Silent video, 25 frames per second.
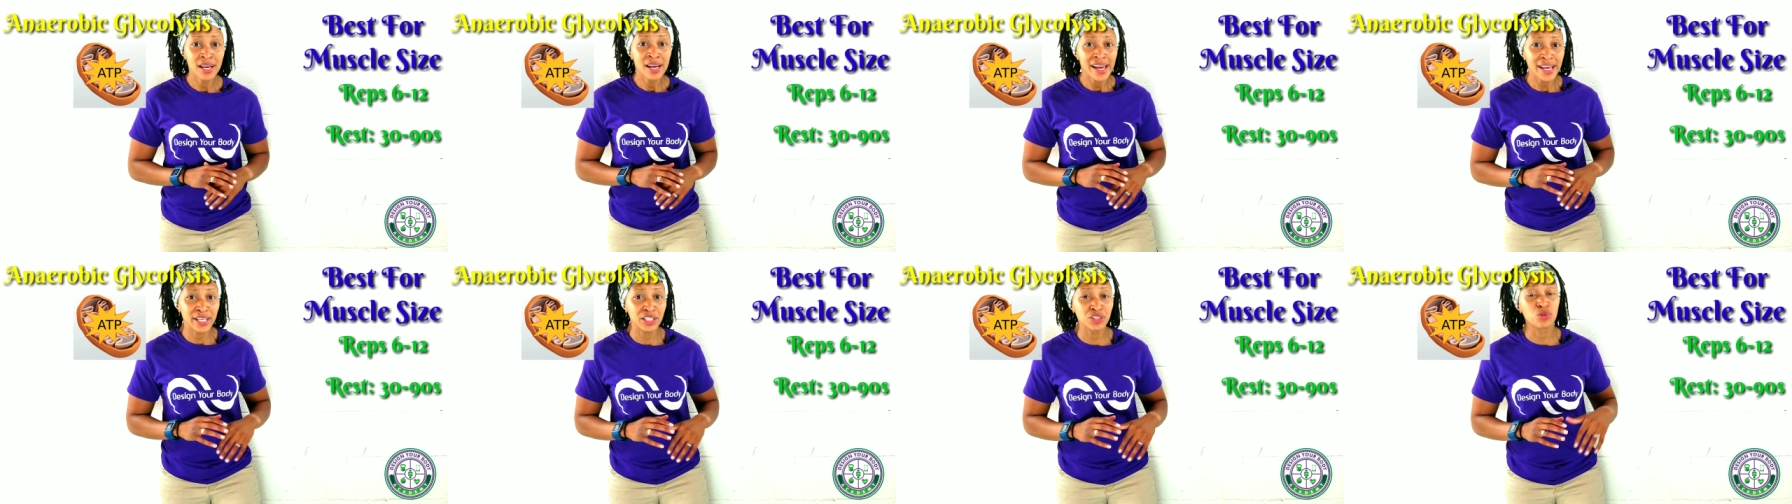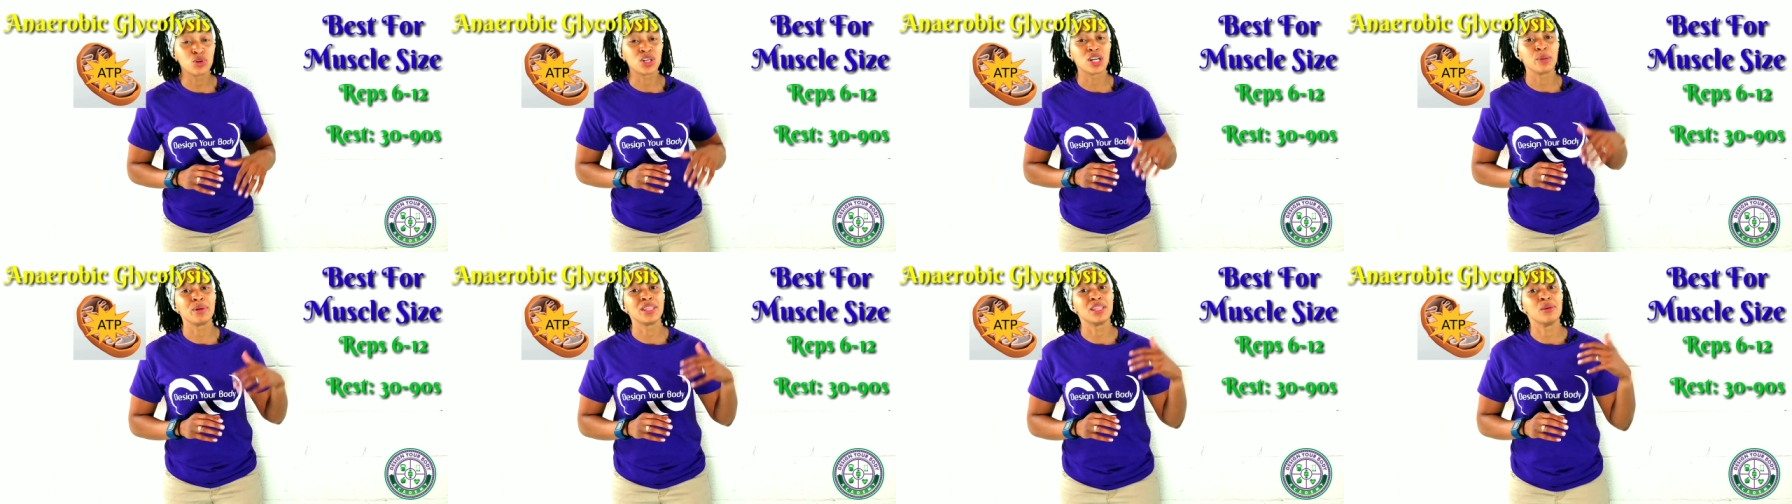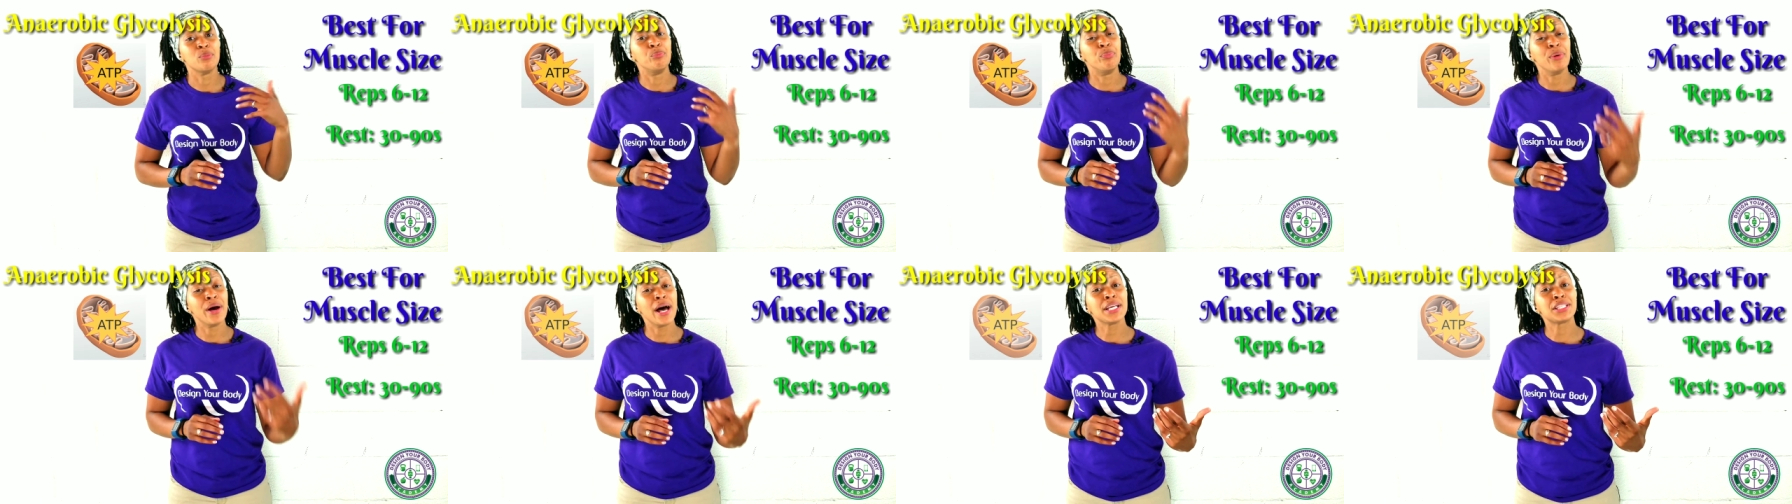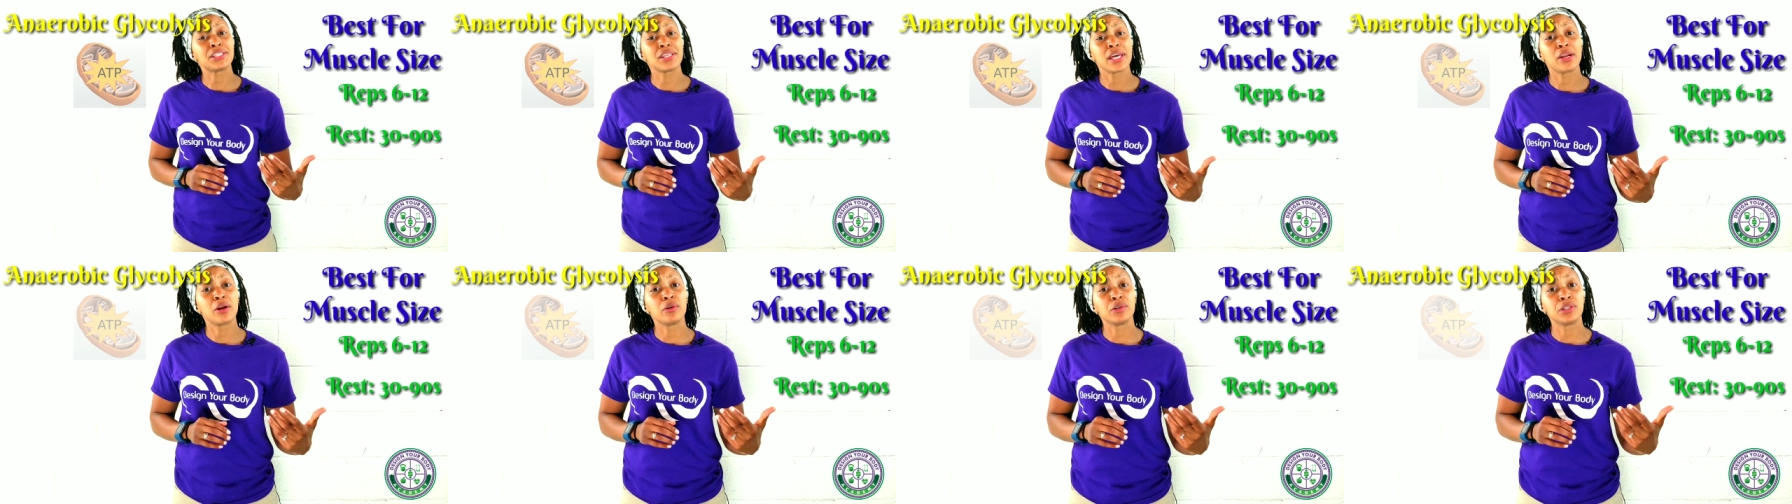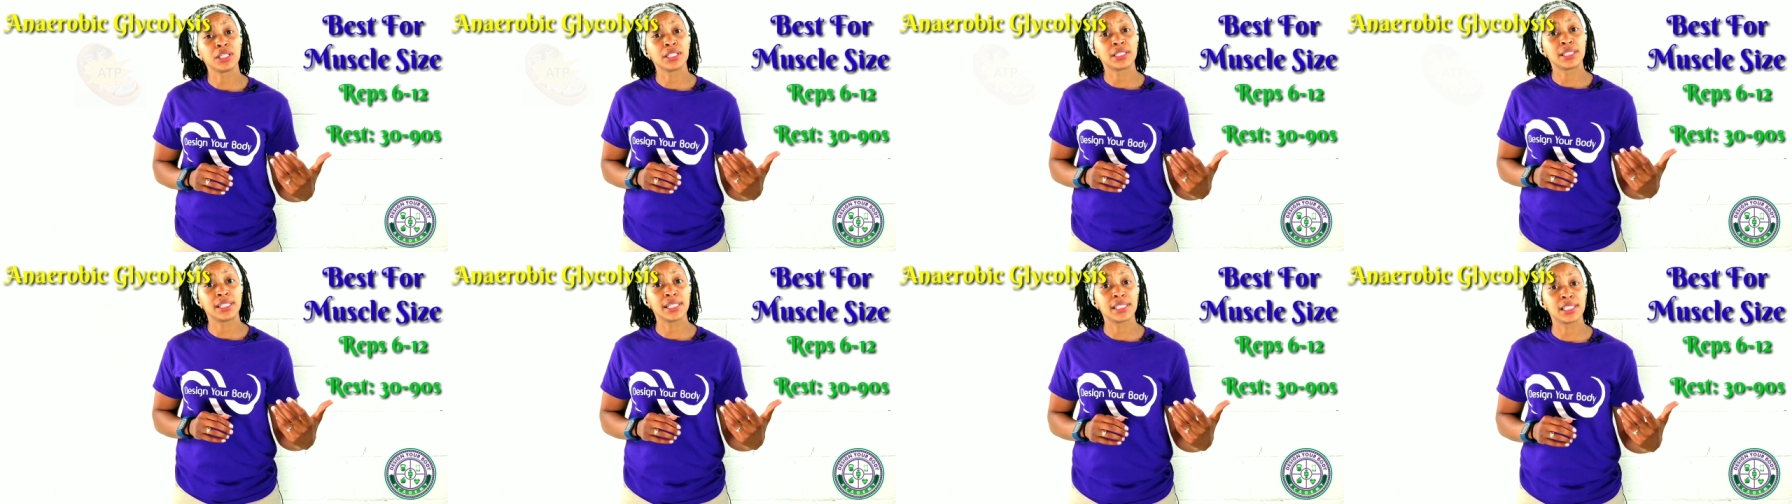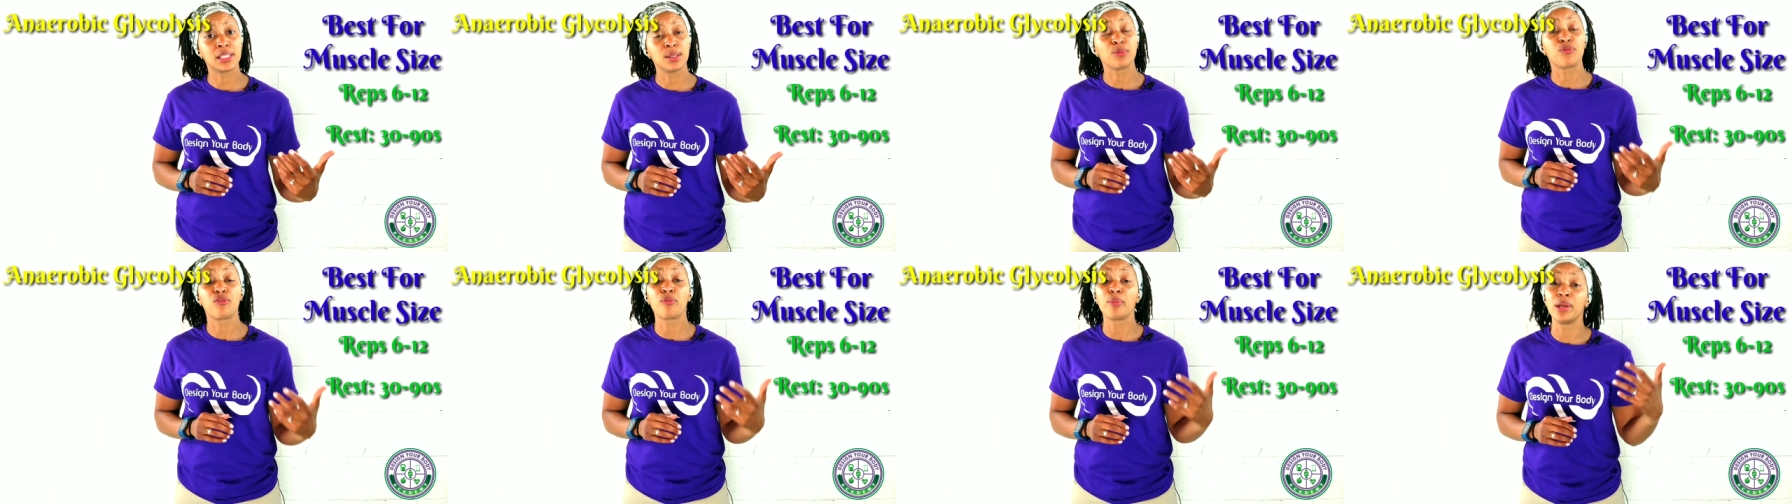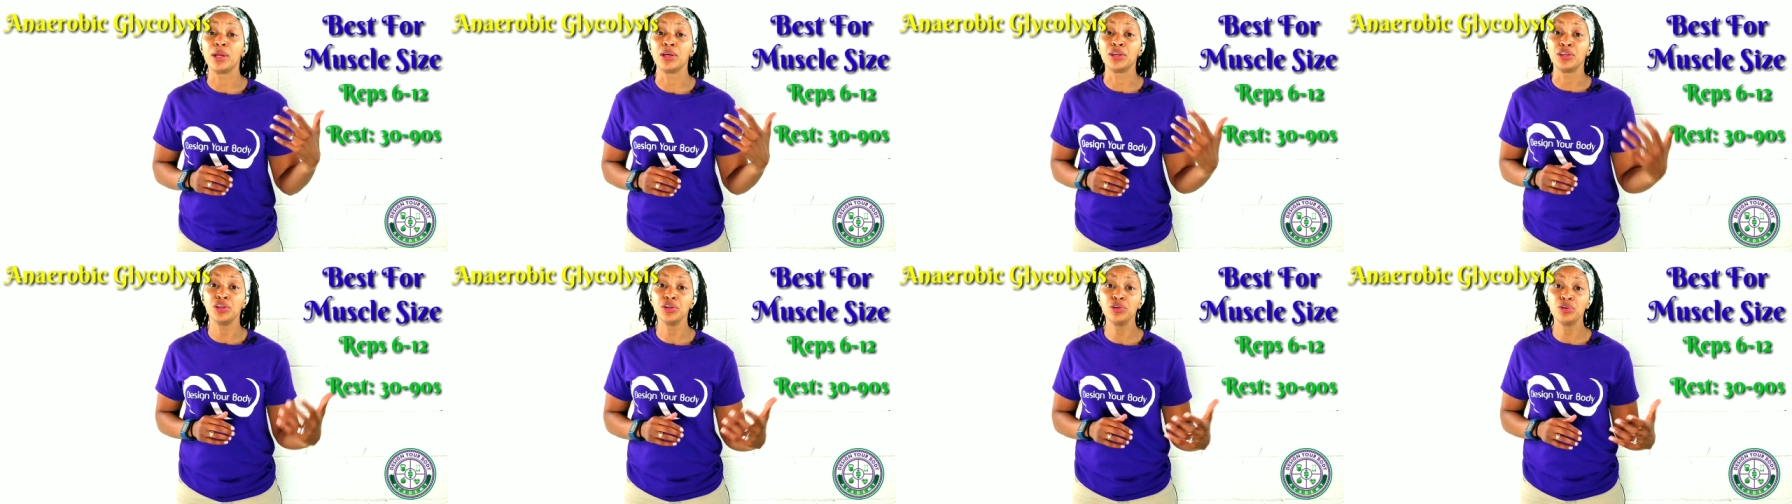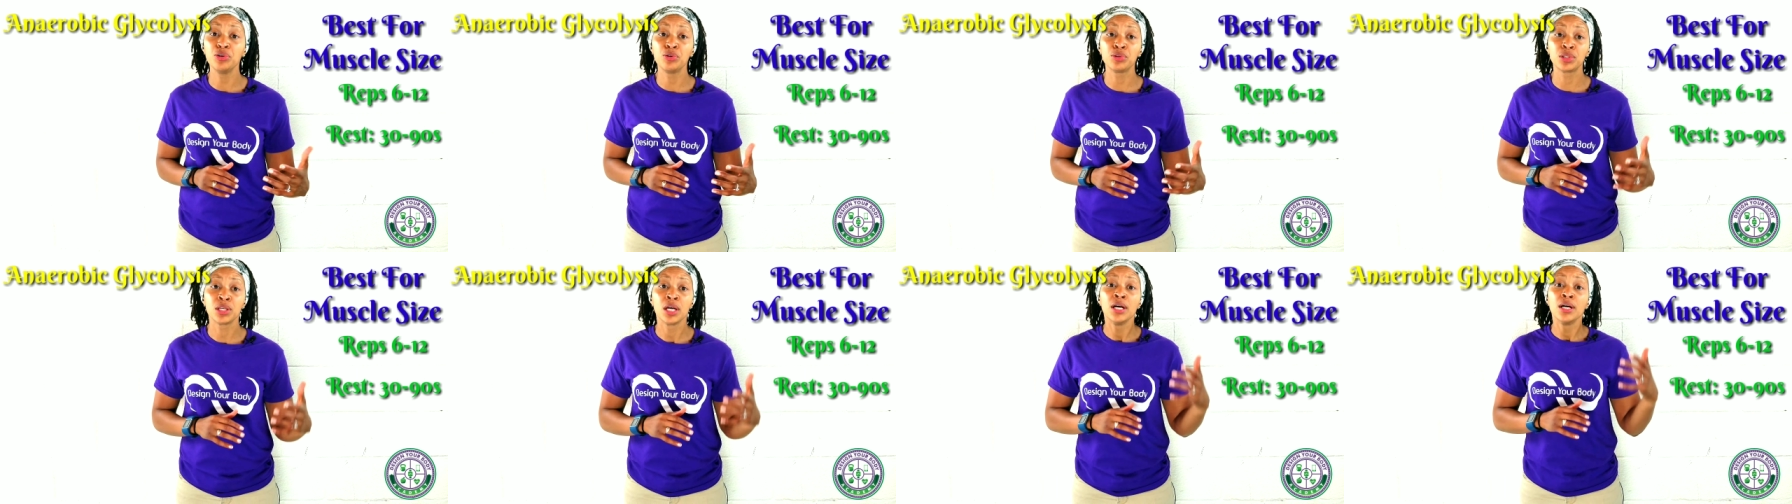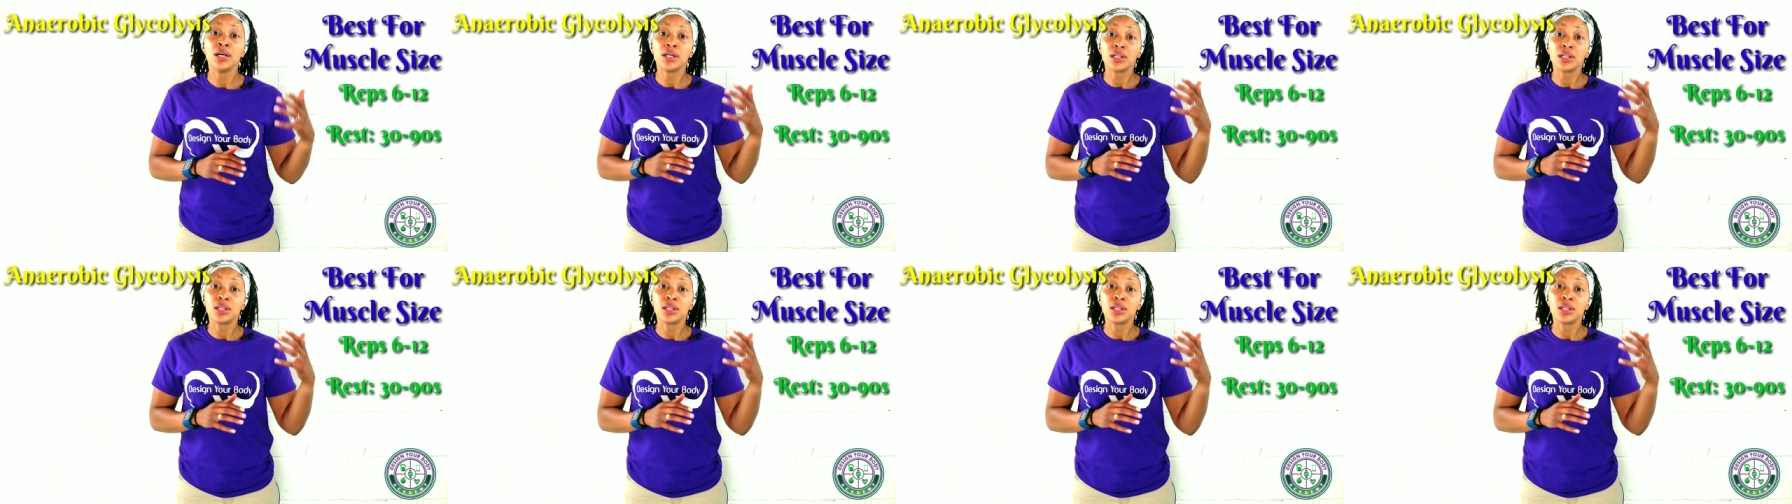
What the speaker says: is going to be the best energy system for me to use